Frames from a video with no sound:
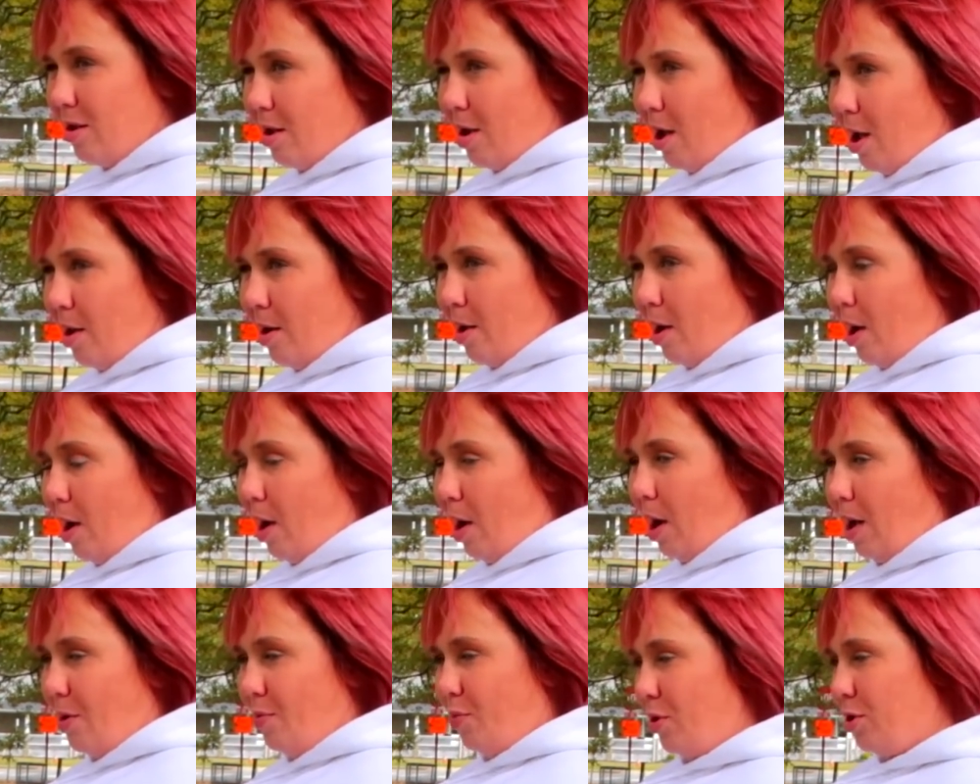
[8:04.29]
Like I,
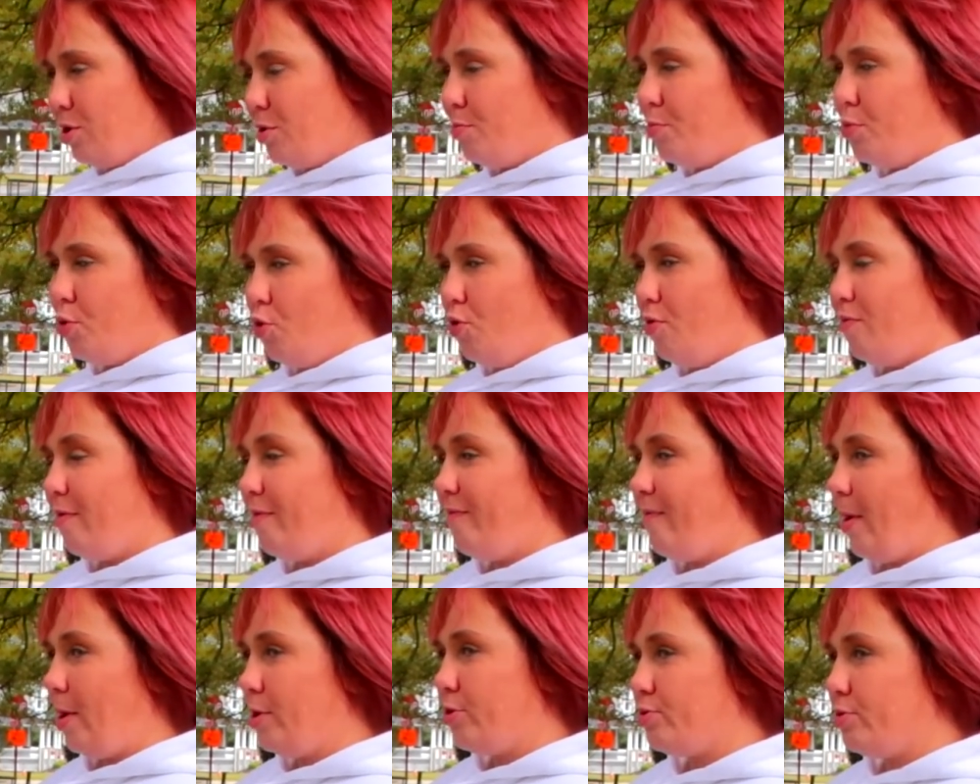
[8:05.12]
I, I want to move
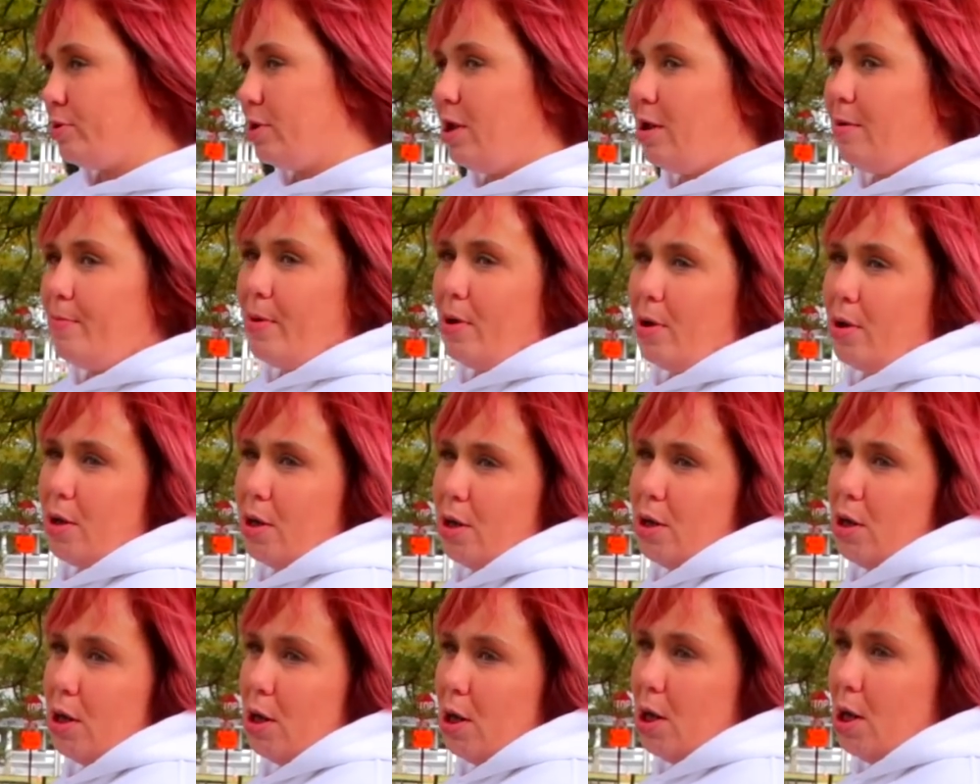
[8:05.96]
eventually,
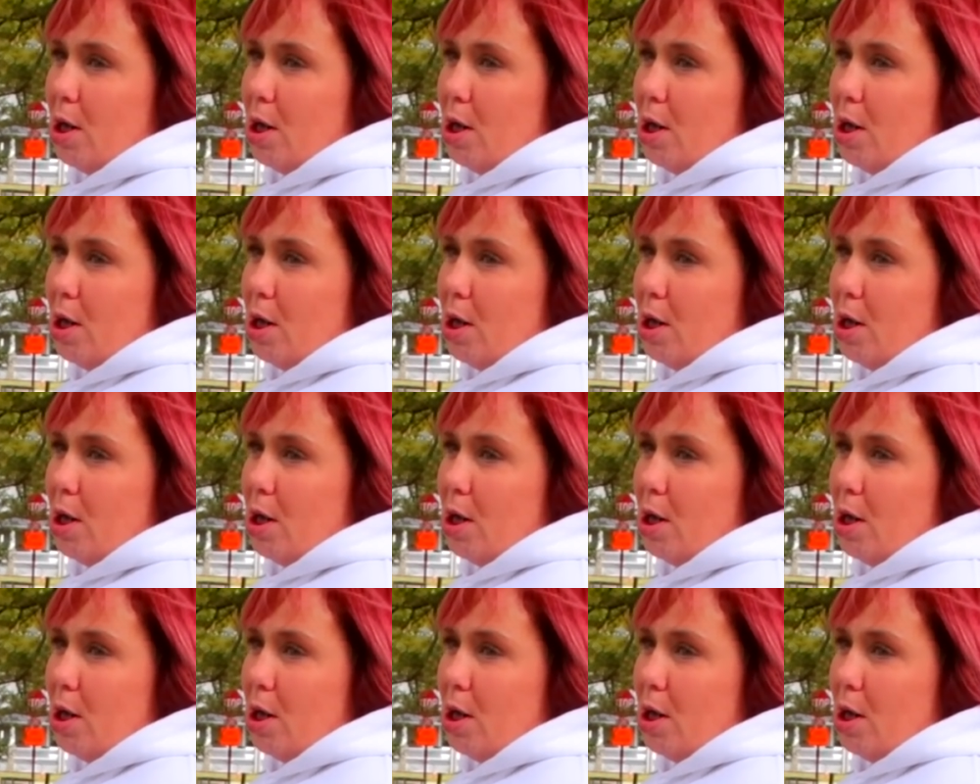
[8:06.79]
but